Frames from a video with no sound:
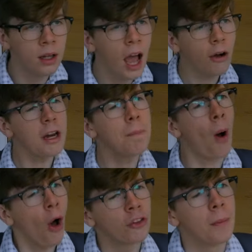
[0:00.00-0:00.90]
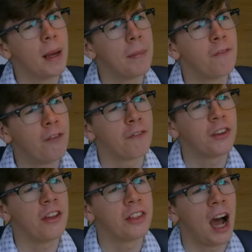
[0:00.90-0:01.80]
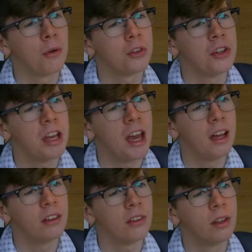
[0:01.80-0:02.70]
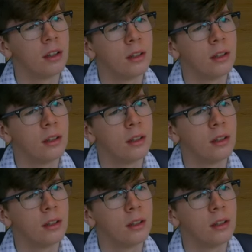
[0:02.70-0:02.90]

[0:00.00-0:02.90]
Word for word: How could it possibly be 15,000 years?